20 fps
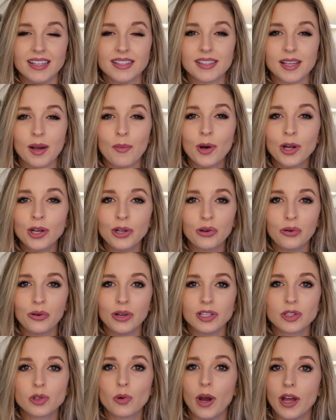As someone who
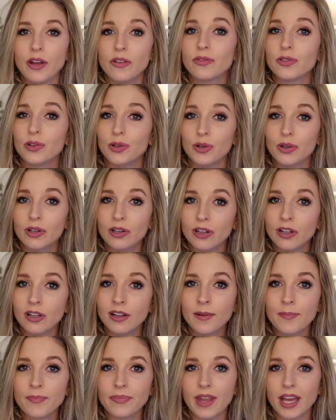is quite
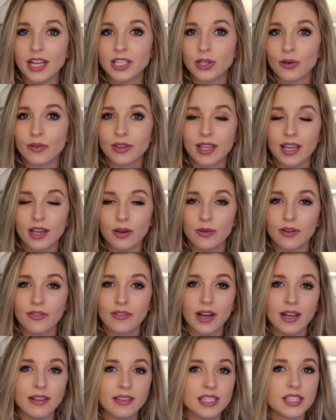frugal, I don't think I would
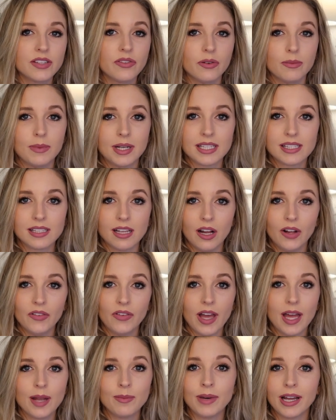have gotten this for myself
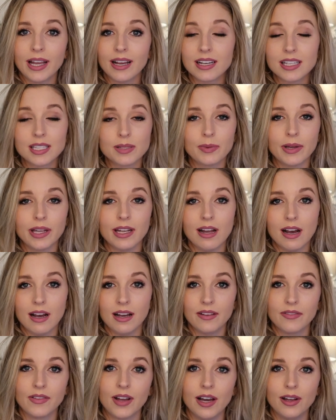had my husband not
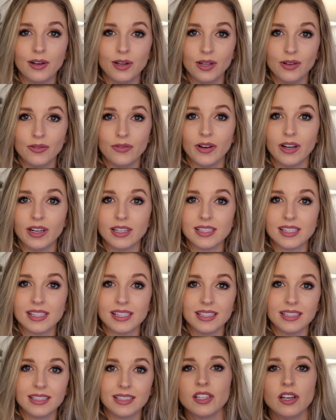have gotten it
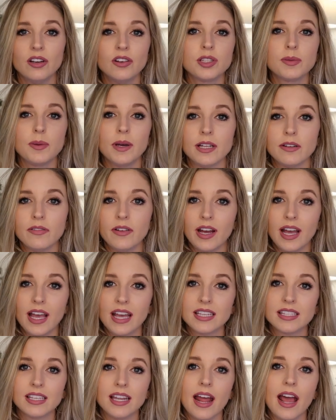first. So
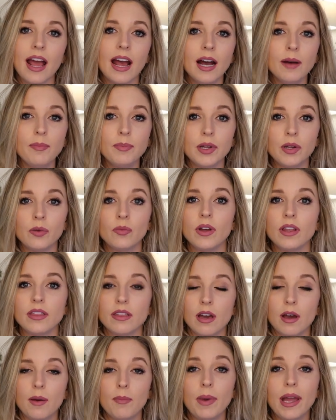Spotify is an app, and with
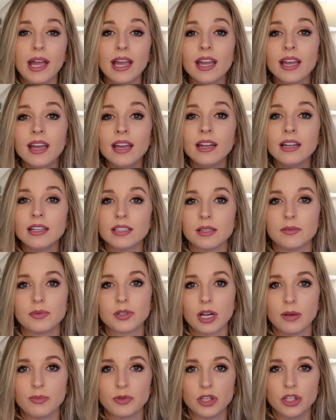a paid
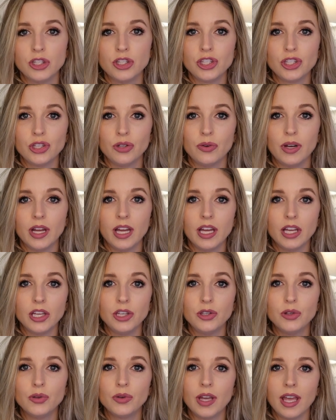subscription to it,
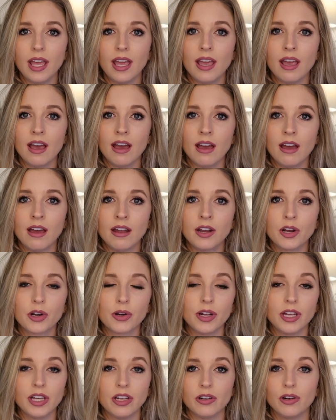you can
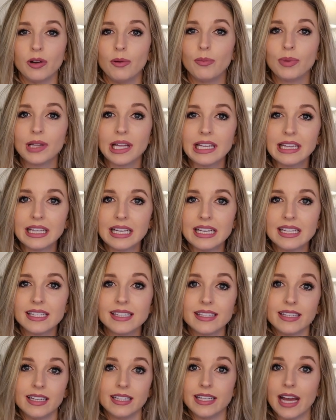create your own
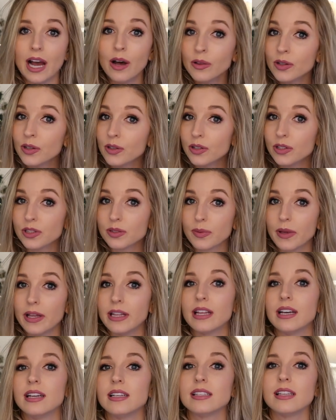playlist, download those
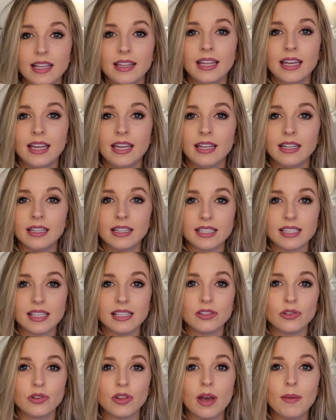playlists, and then
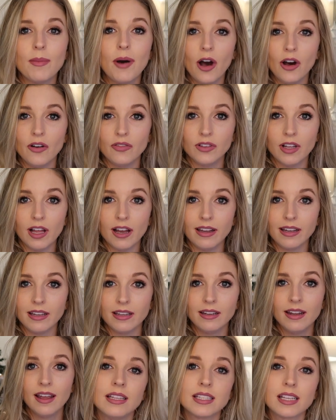listen to them
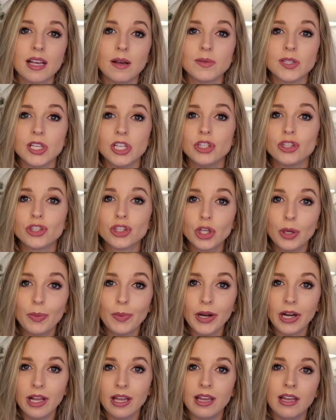offline. This comes in
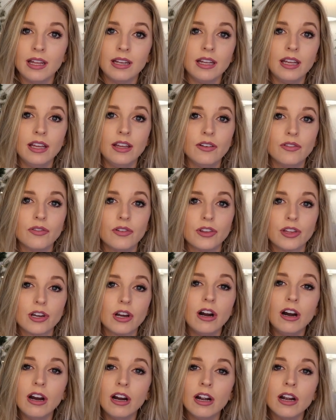super handy for the
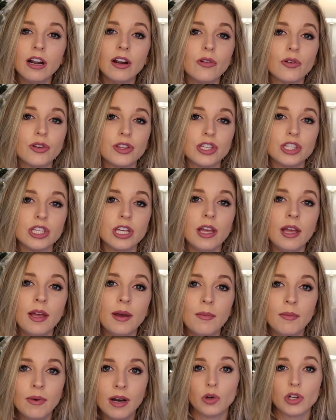car or the
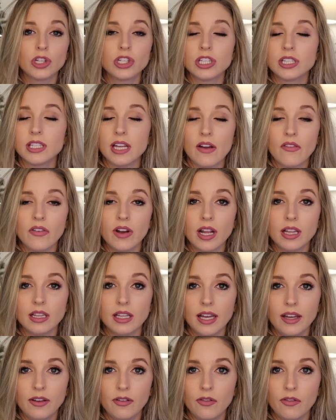gym or just everyday
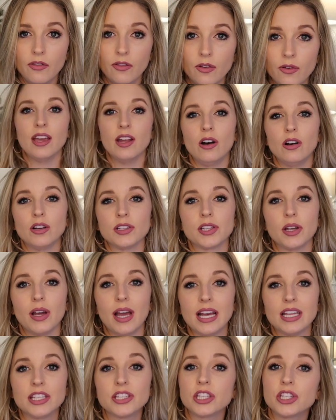life. It also
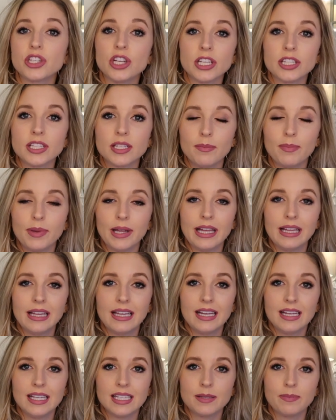has suggested
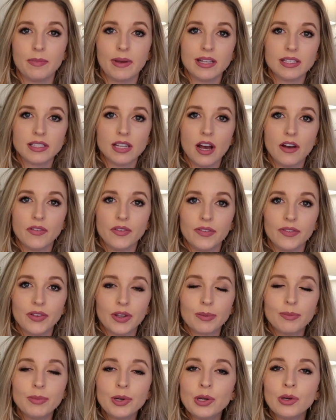playlists based off of
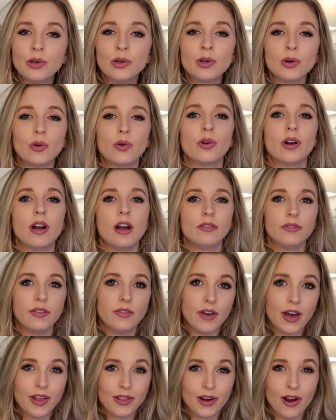your mood or off
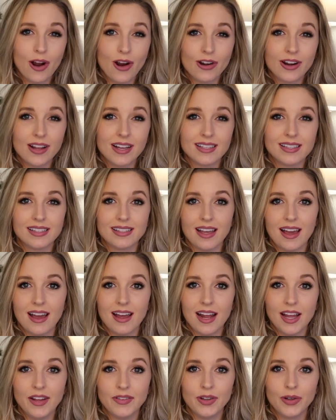of other artists
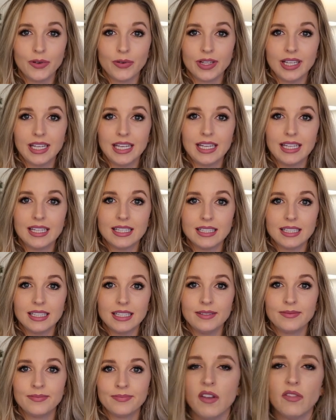that I find really
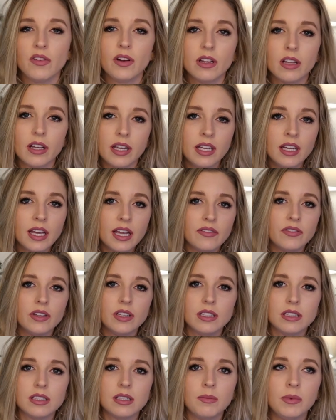handy. If you're looking to gift
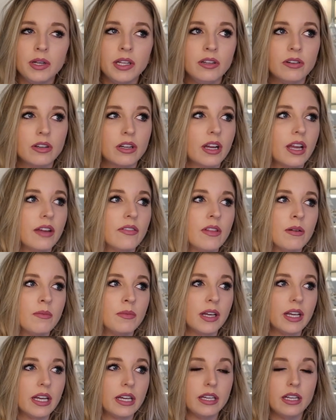it to somebody, you could give them
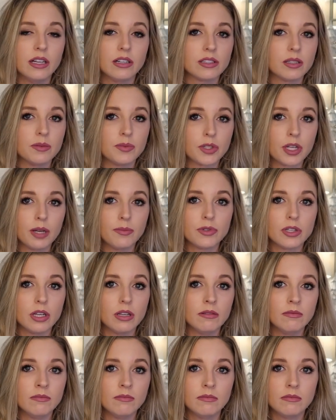like a year
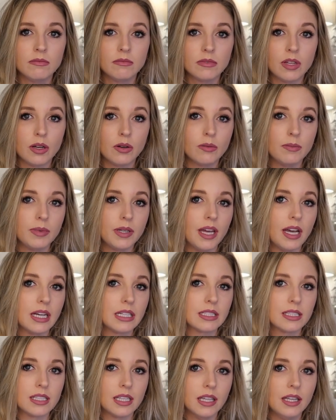subscription. That would be
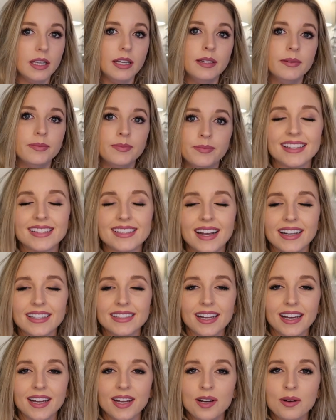excellent. This
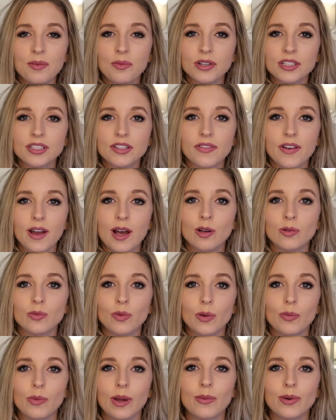next item was found
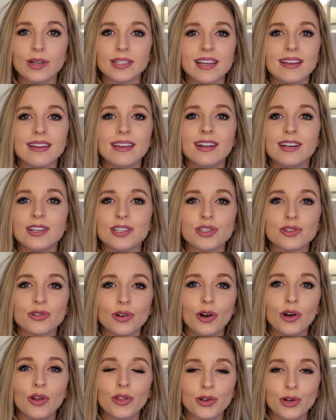when we were taking a
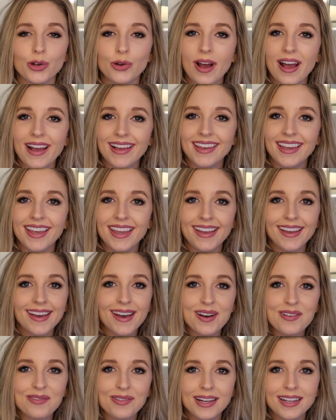stroll through
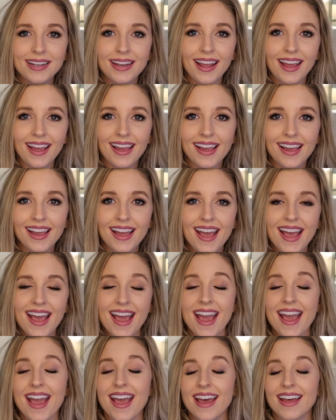IKEA one day.
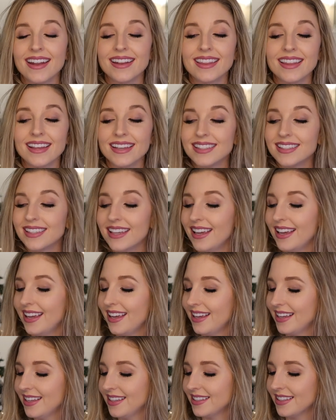And this
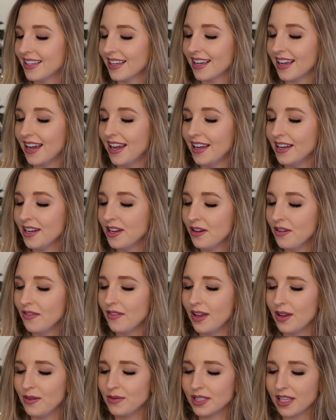is kind of
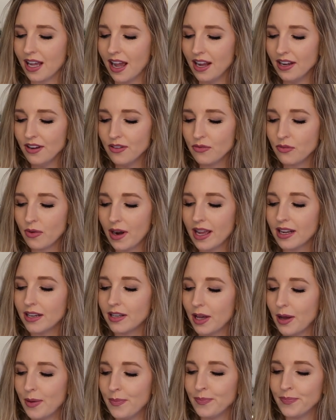
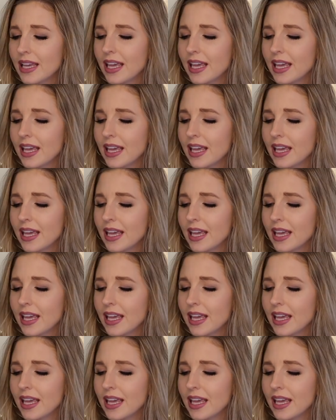random.